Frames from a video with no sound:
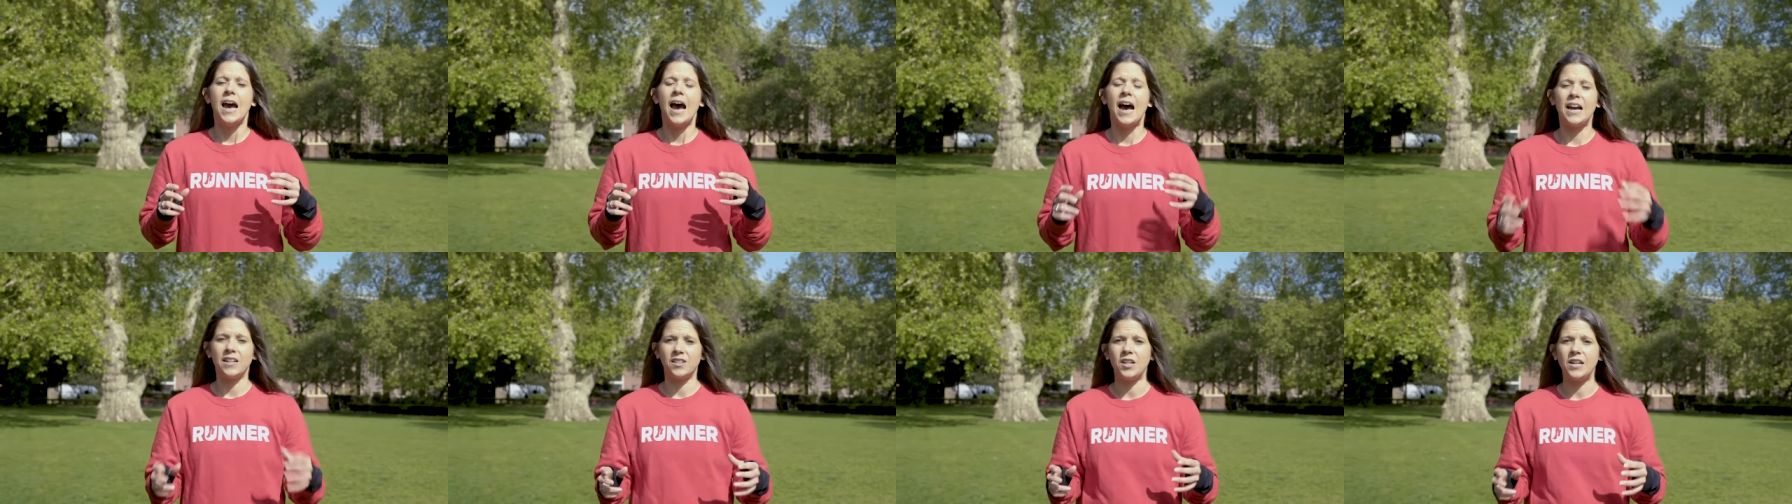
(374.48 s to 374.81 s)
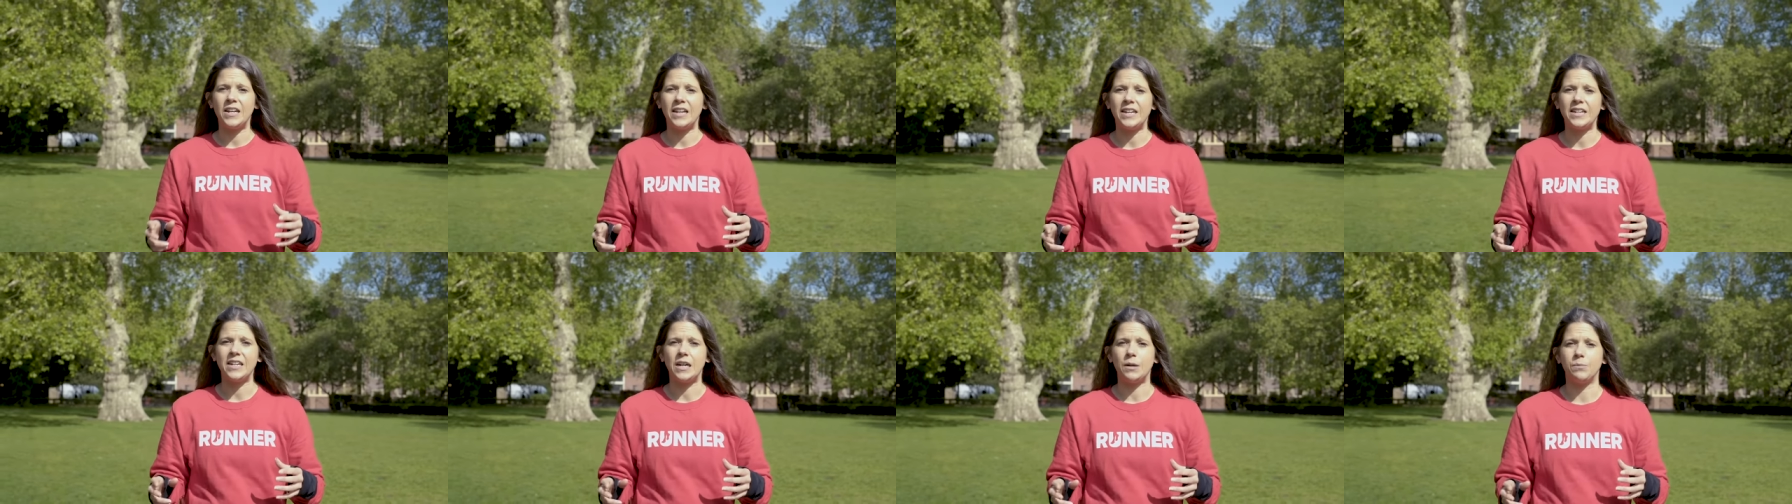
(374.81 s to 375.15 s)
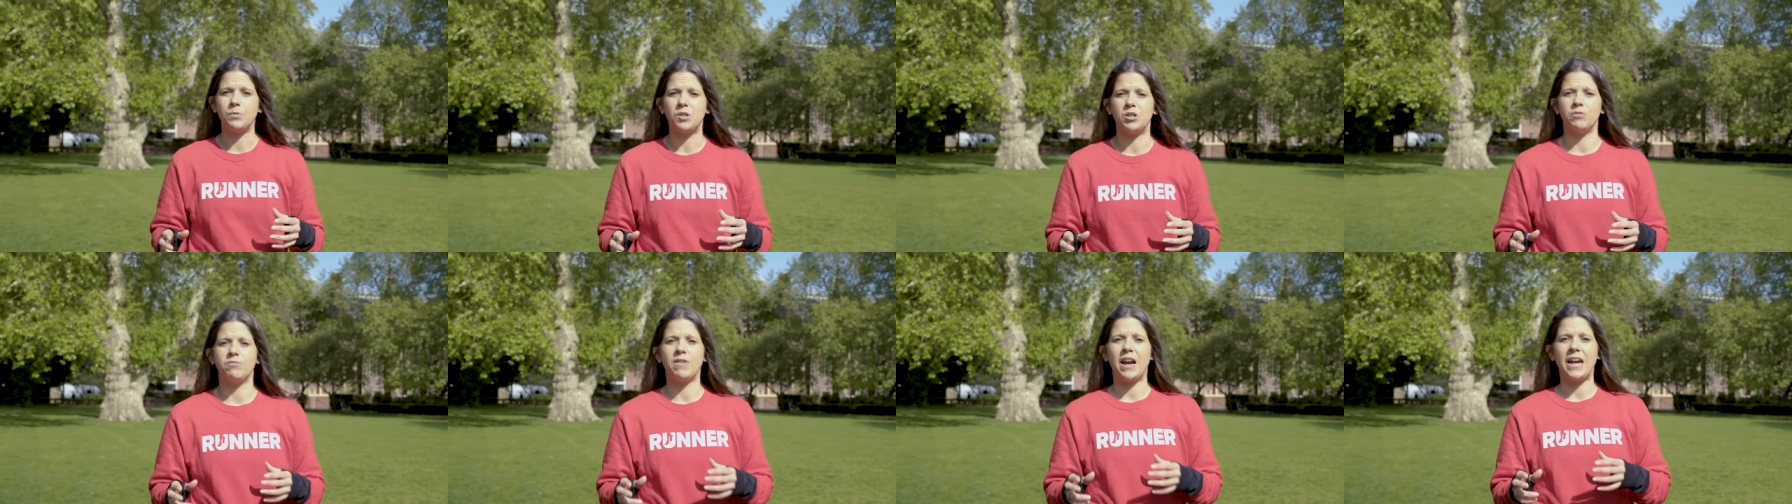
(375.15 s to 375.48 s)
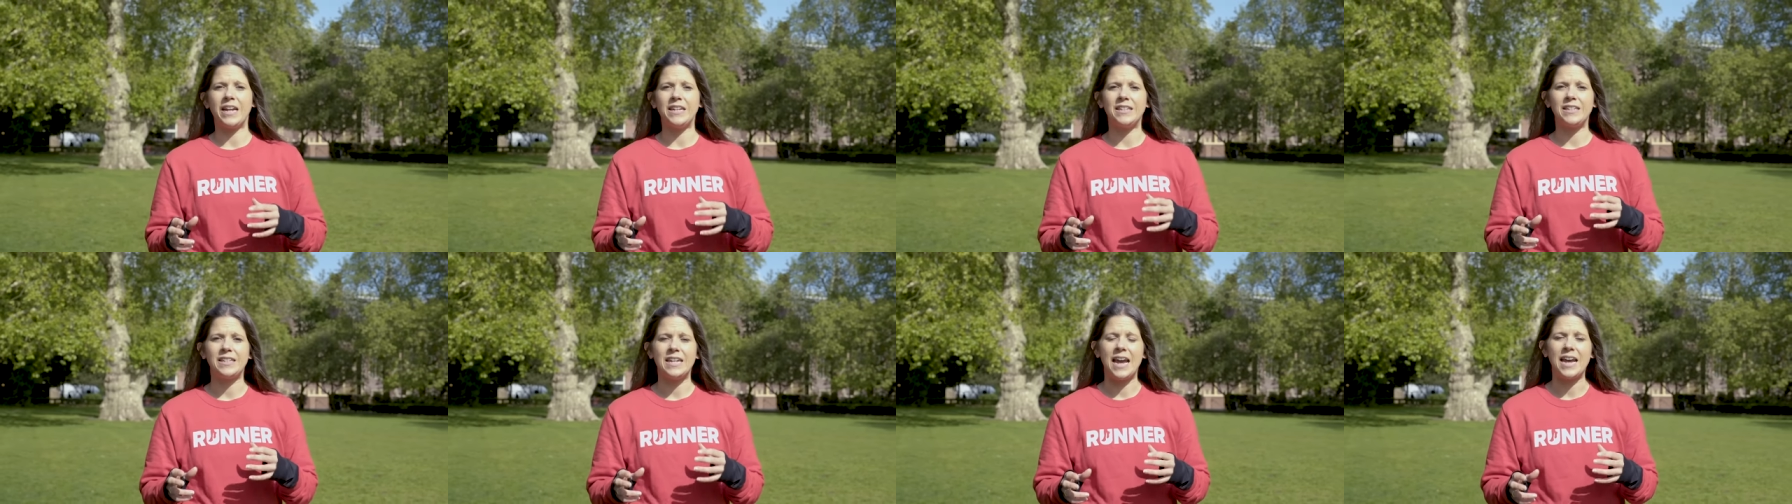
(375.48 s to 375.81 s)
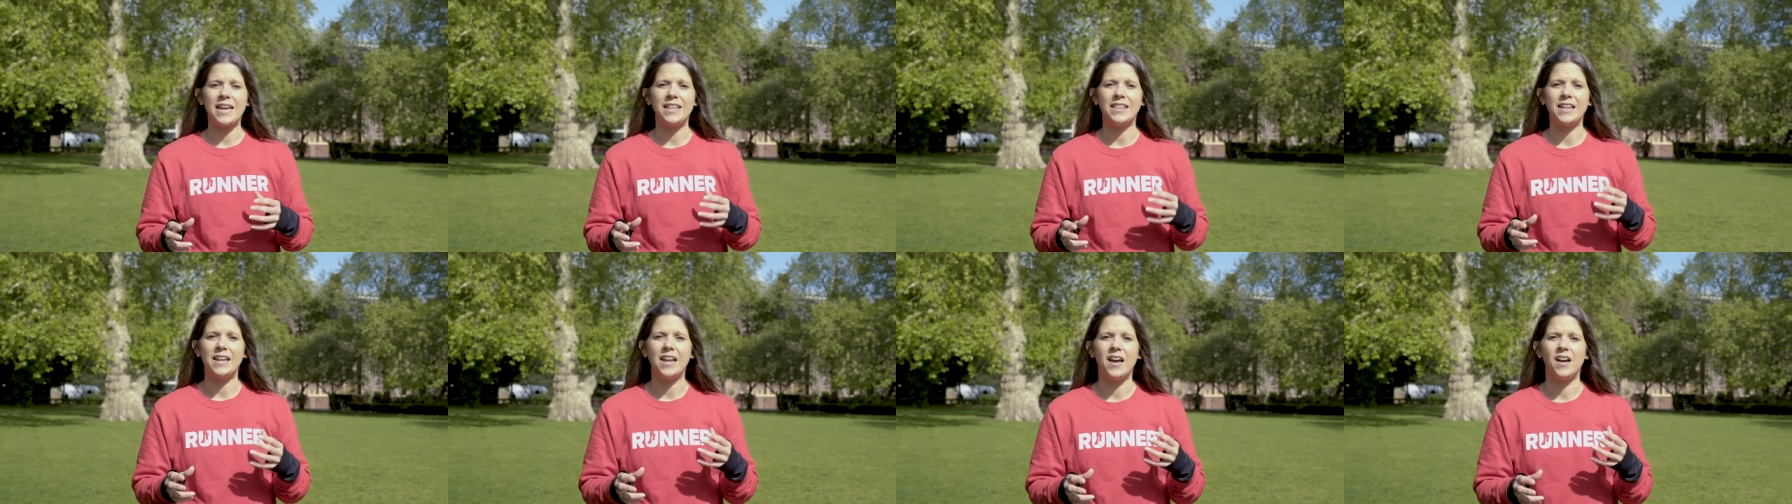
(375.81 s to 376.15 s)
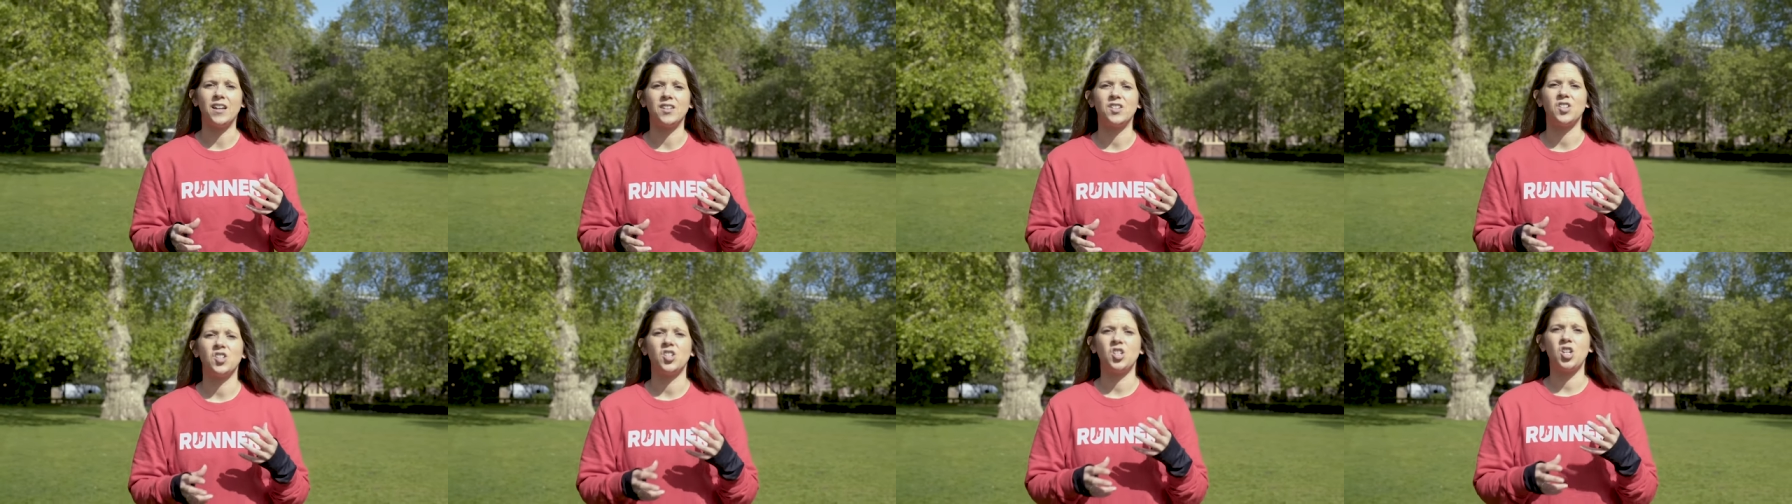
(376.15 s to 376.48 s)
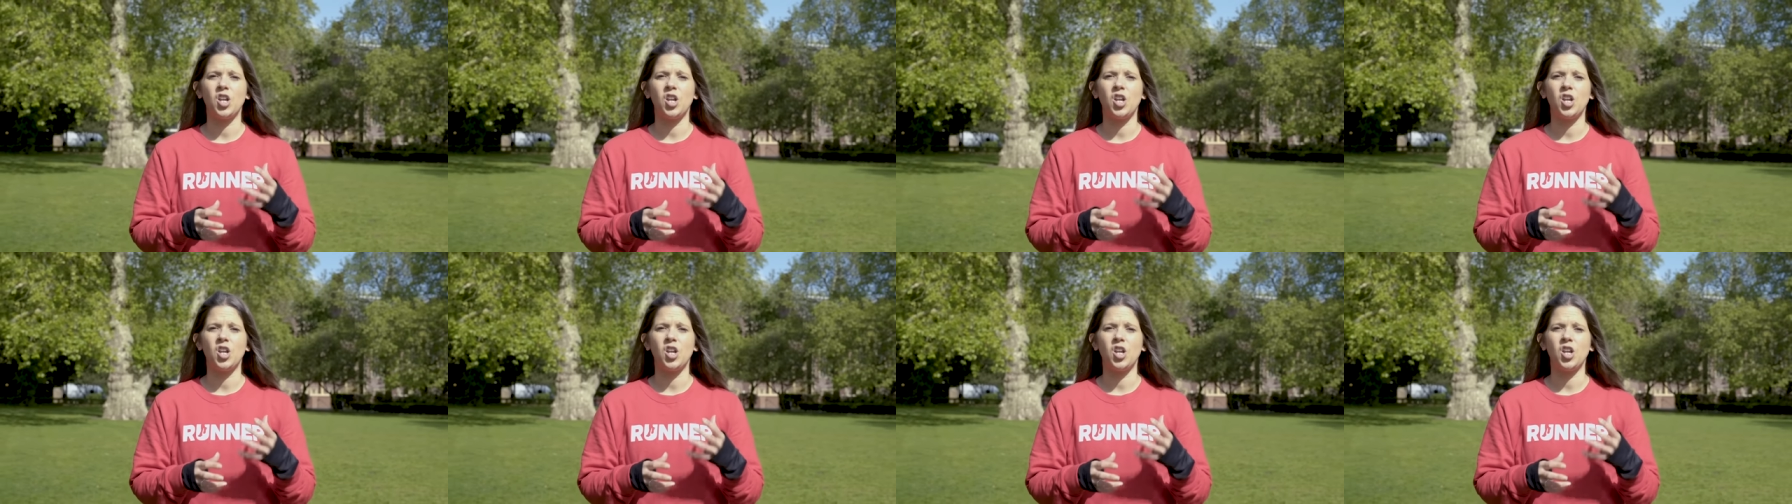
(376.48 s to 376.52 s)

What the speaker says: As you lead up to race day, the last